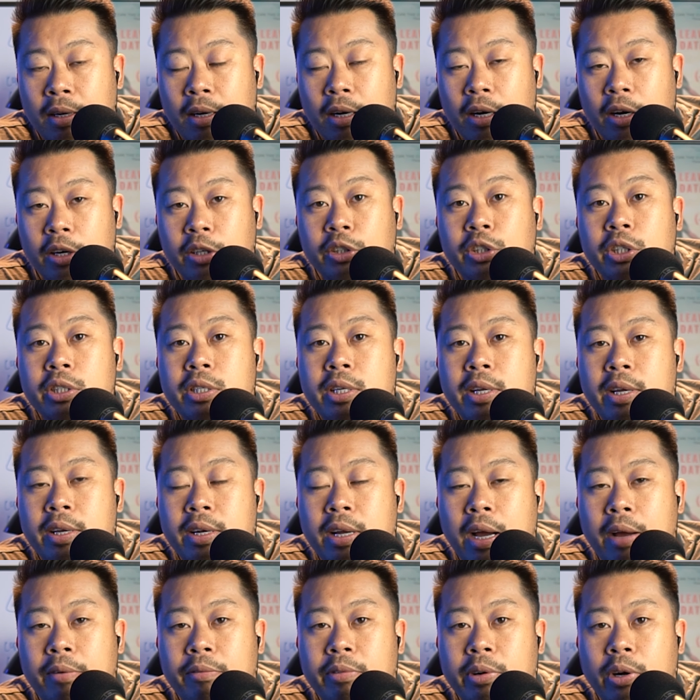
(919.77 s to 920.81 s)
Uh, you just need
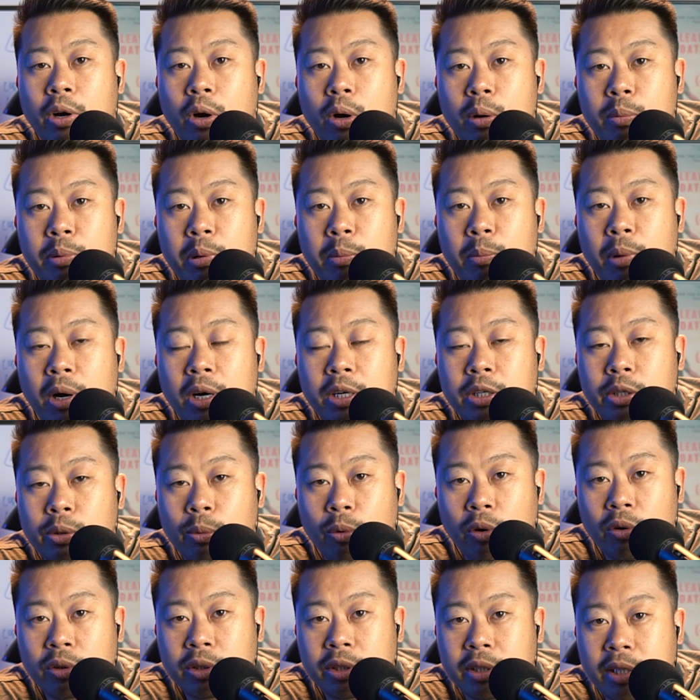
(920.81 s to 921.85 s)
to have an open mind
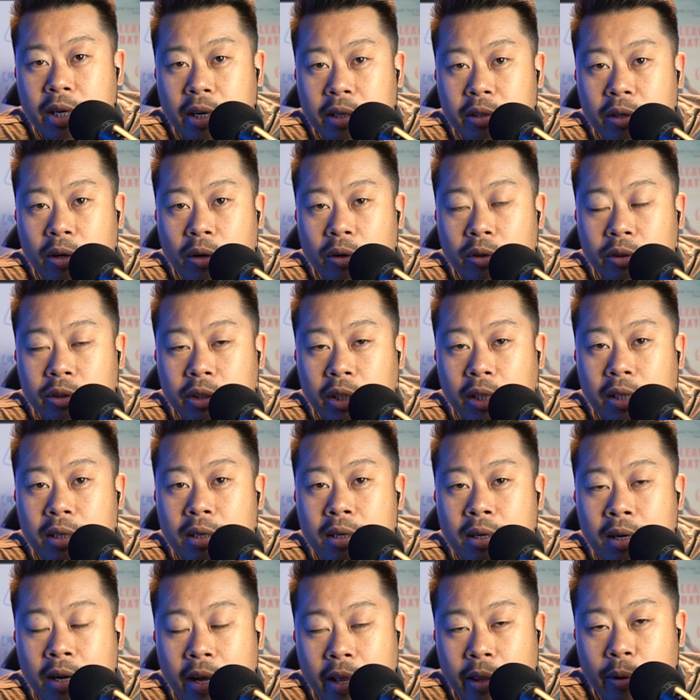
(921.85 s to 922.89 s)
towards
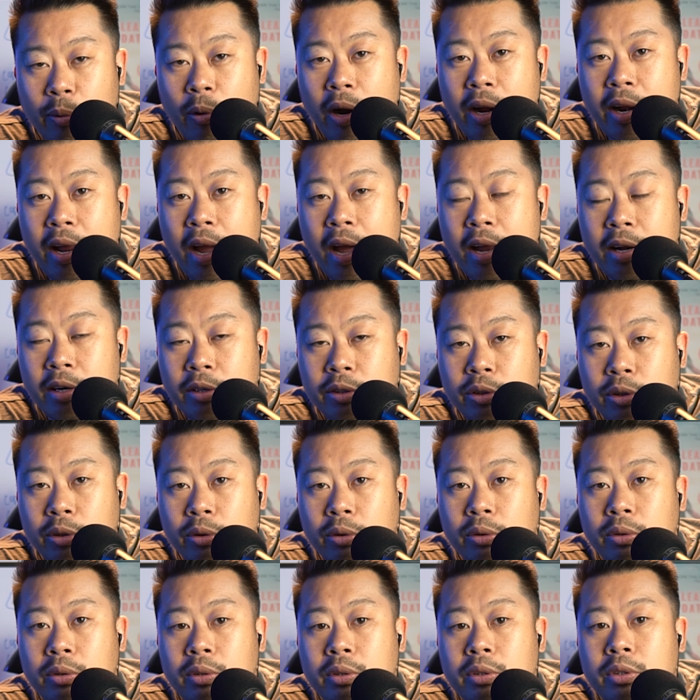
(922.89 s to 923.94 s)
technology and the right
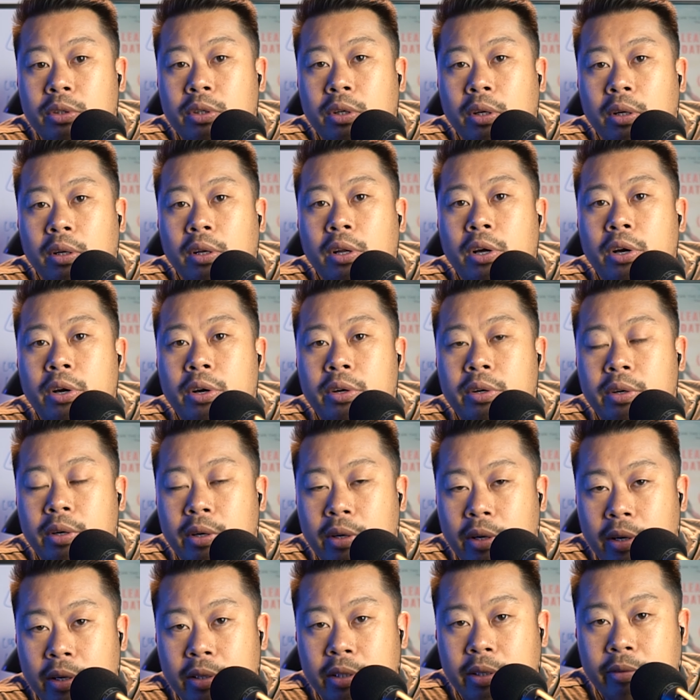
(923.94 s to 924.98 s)
attitude to learn
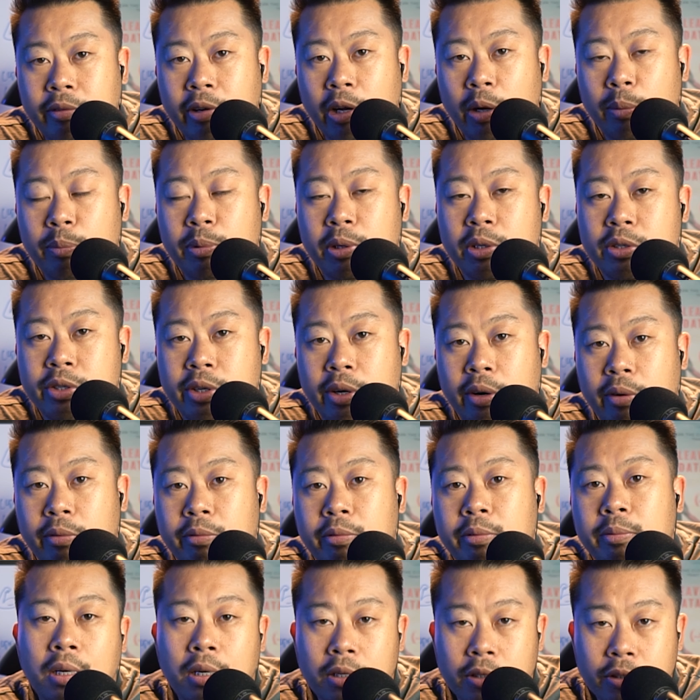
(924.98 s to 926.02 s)
and develop
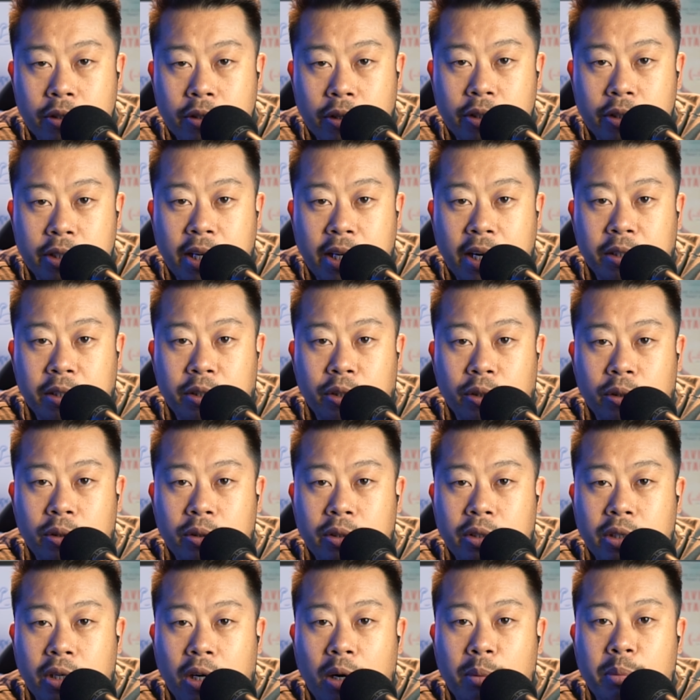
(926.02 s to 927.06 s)
yourself. So stay
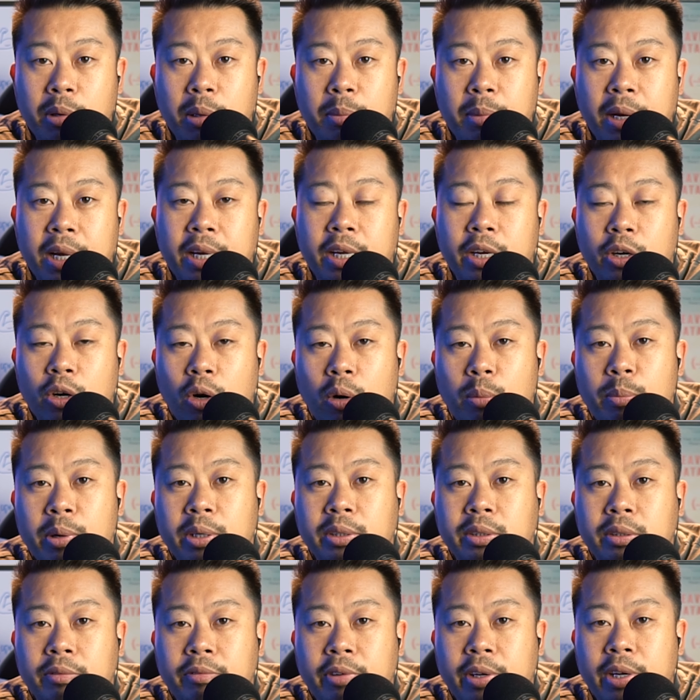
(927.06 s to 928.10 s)
tuned. I'll be making a whole
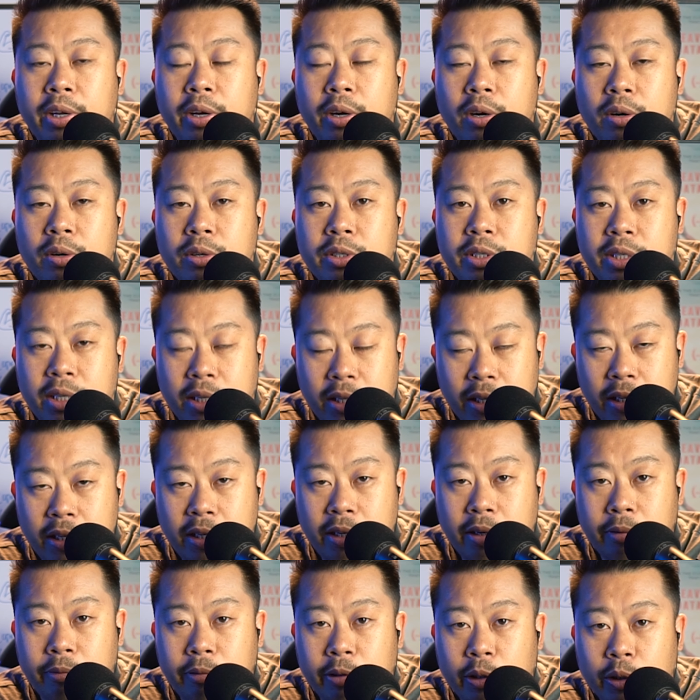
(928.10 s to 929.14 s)
bunch of videos in the
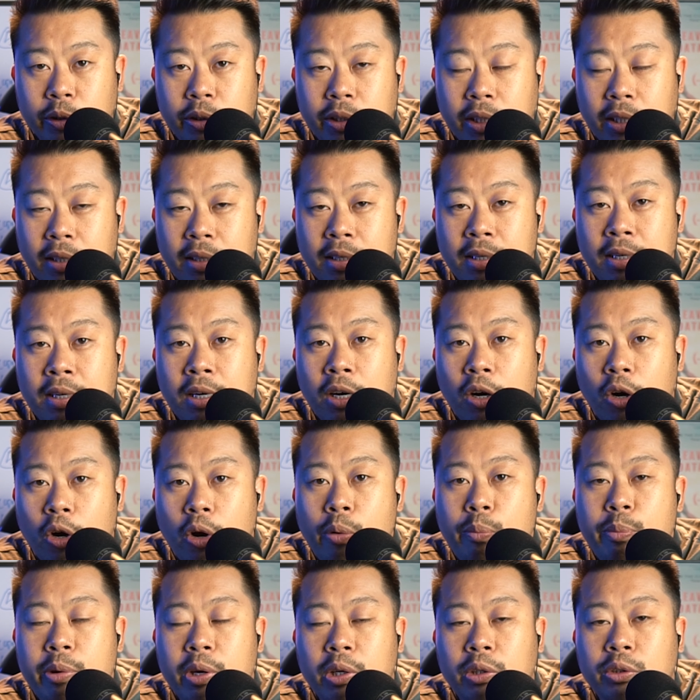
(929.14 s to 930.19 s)
near future. I
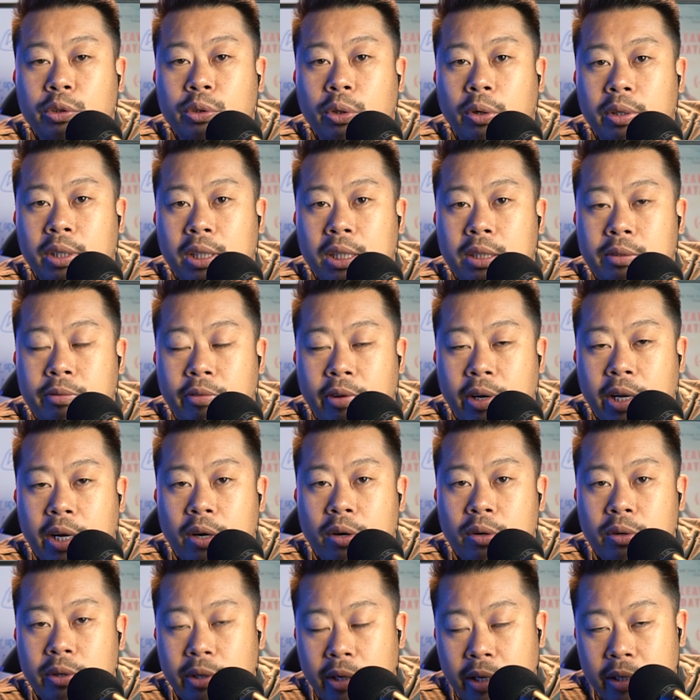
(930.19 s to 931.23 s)
hope you enjoyed this
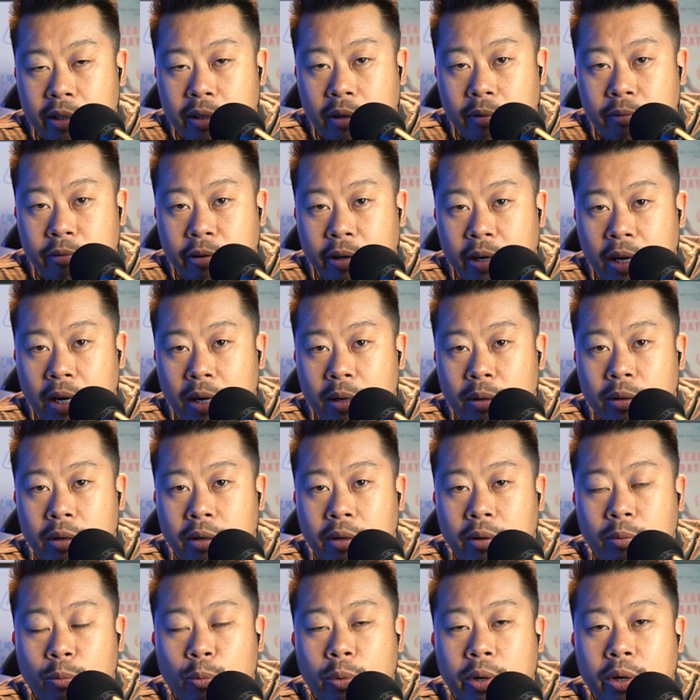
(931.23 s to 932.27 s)
video and don't forget,
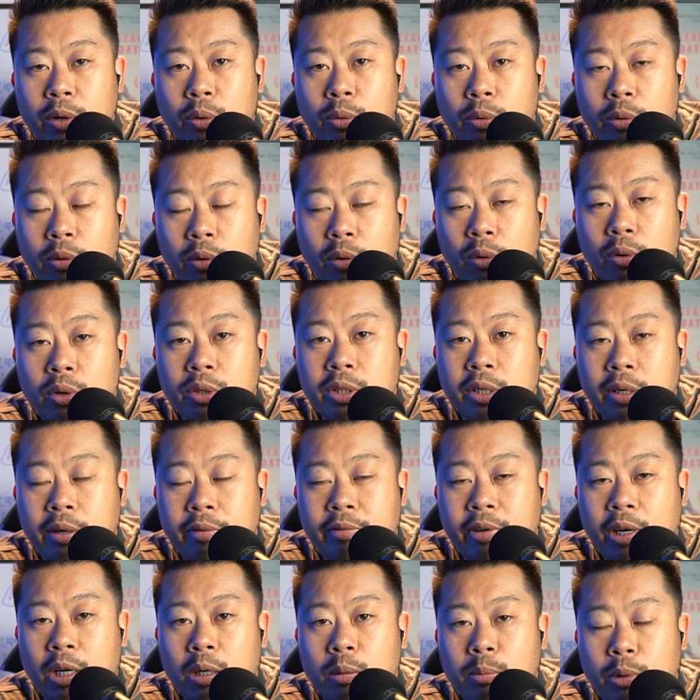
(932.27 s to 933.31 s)
we are also
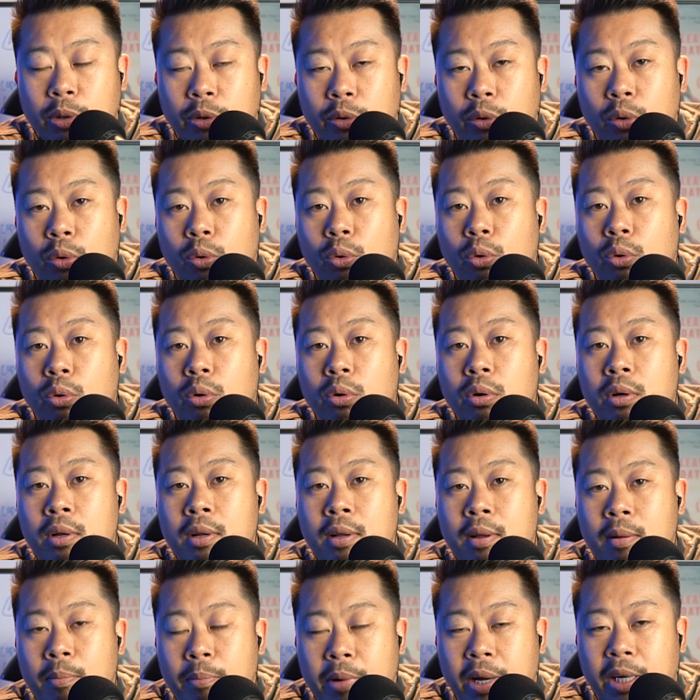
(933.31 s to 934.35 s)
available on all
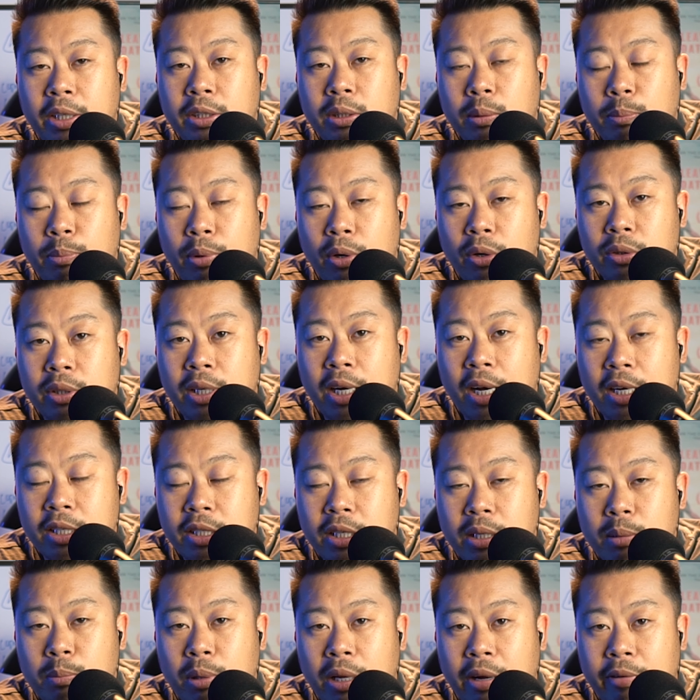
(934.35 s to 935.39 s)
major
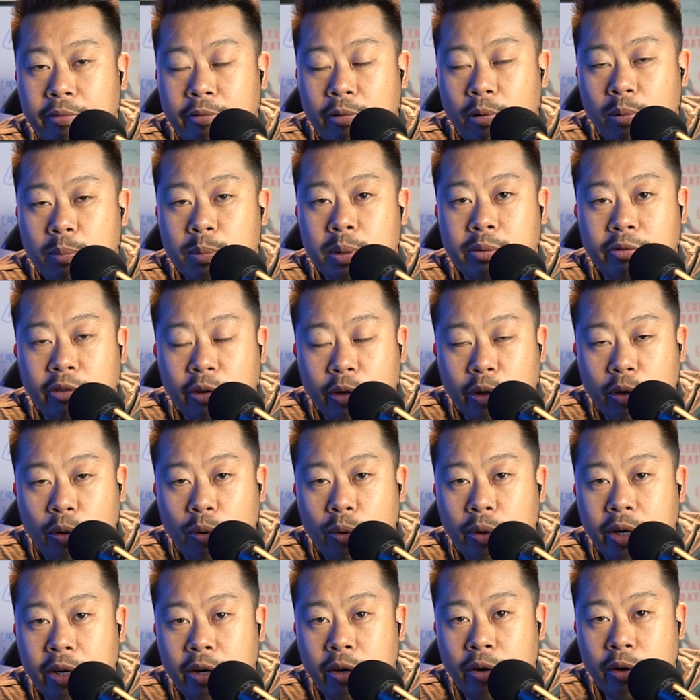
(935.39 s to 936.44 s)
podcasting platforms for the
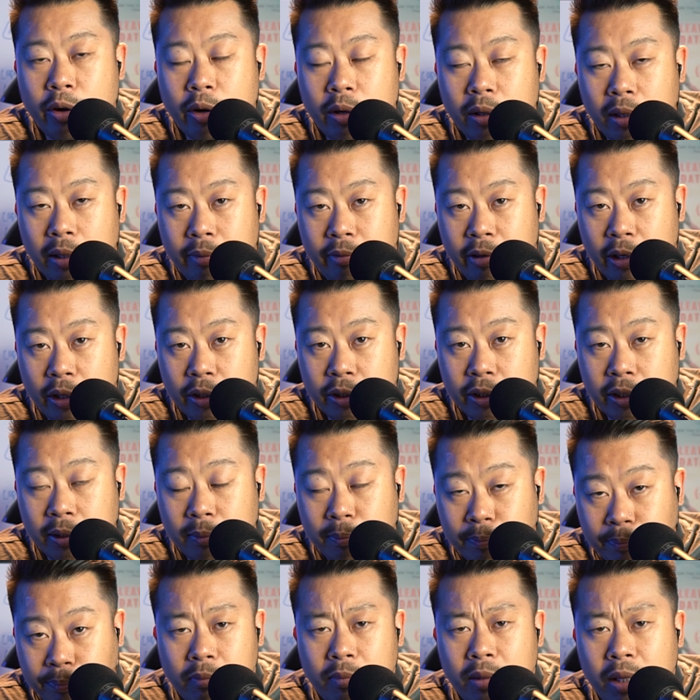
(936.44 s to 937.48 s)
audio only
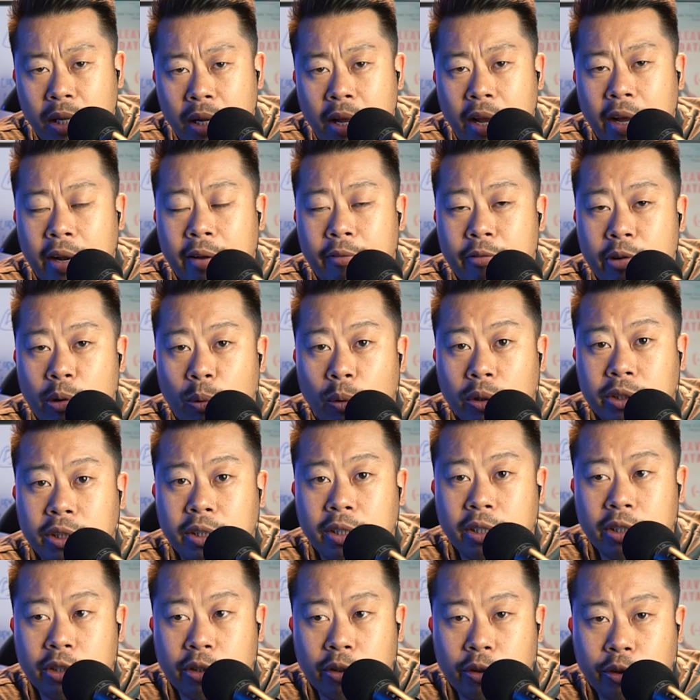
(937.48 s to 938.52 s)
version. And if you're
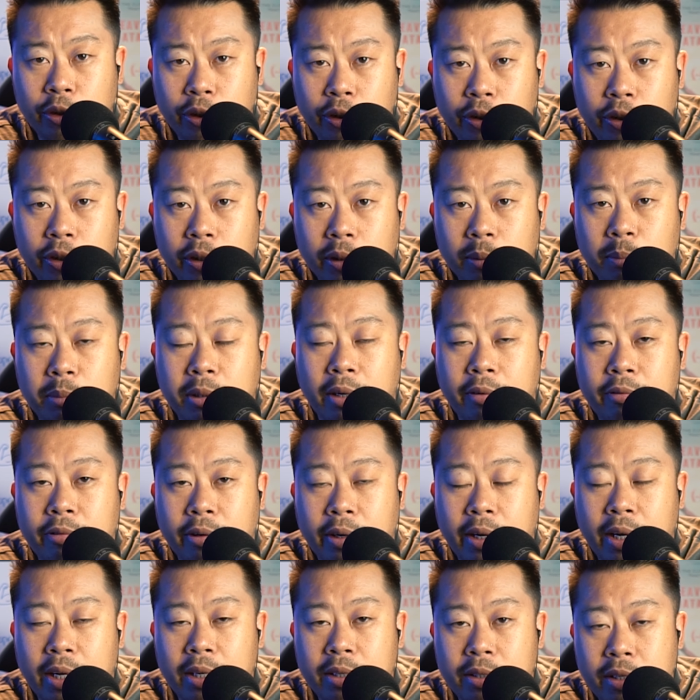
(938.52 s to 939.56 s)
watching this on YouTube, don't
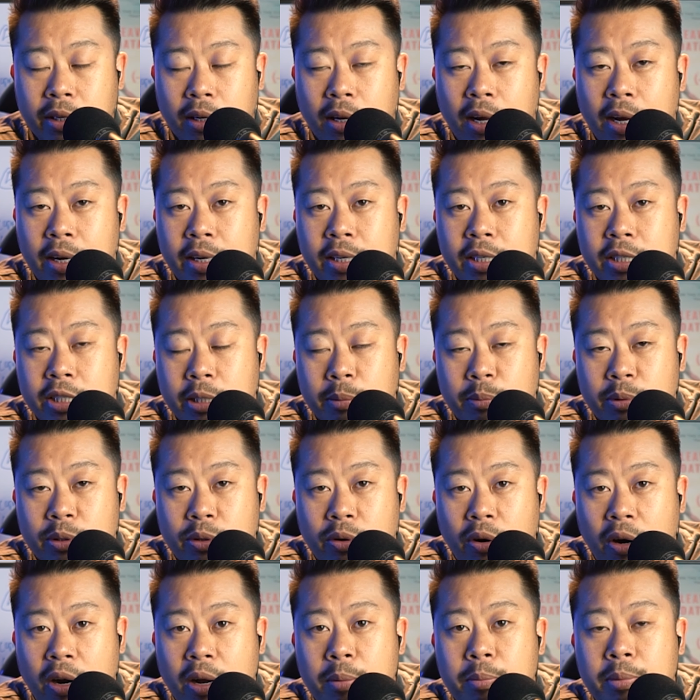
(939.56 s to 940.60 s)
forget to like and
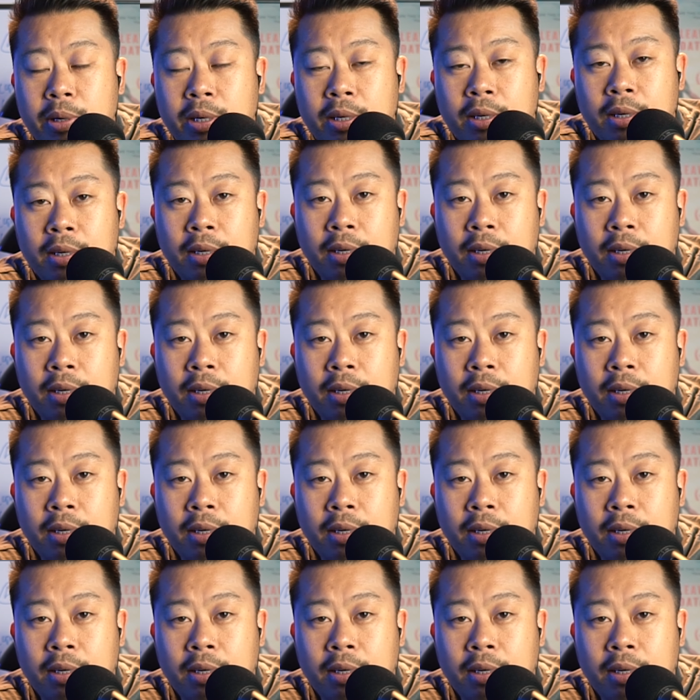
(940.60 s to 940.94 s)
subscribe.